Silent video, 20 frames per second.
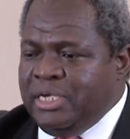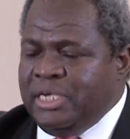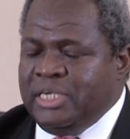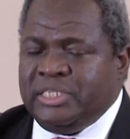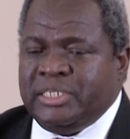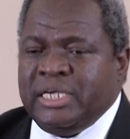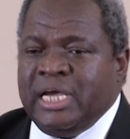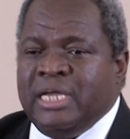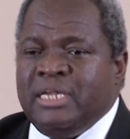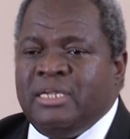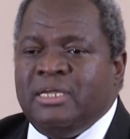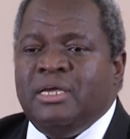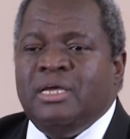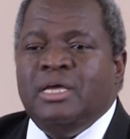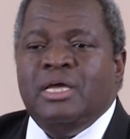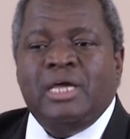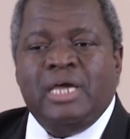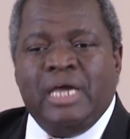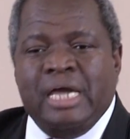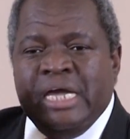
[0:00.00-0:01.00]
He said,
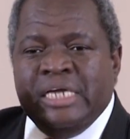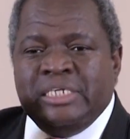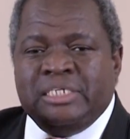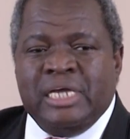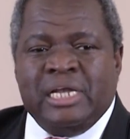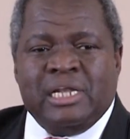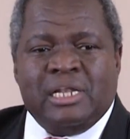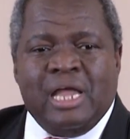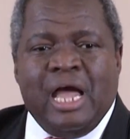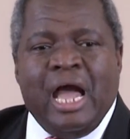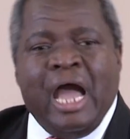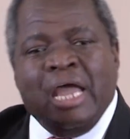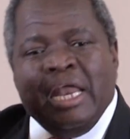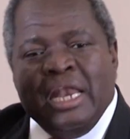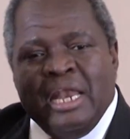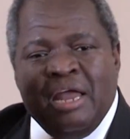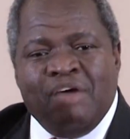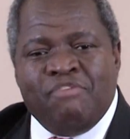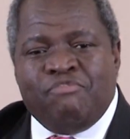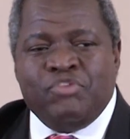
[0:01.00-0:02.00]
hey, I
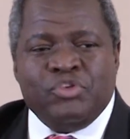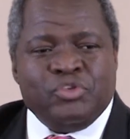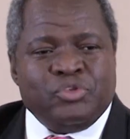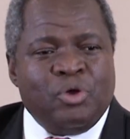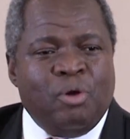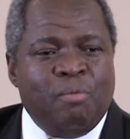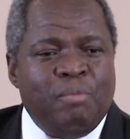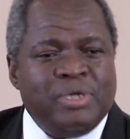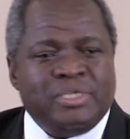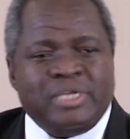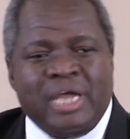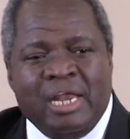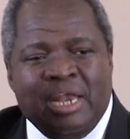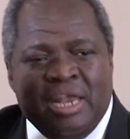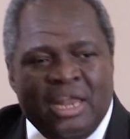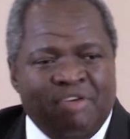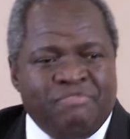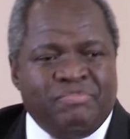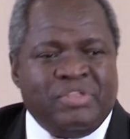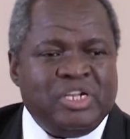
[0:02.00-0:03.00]
love you so much, I
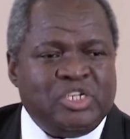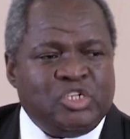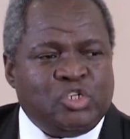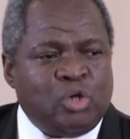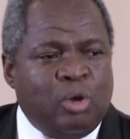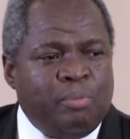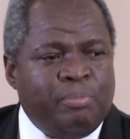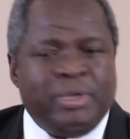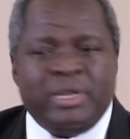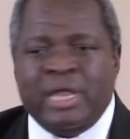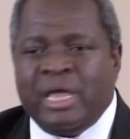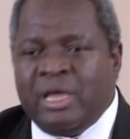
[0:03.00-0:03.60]
love that shop, and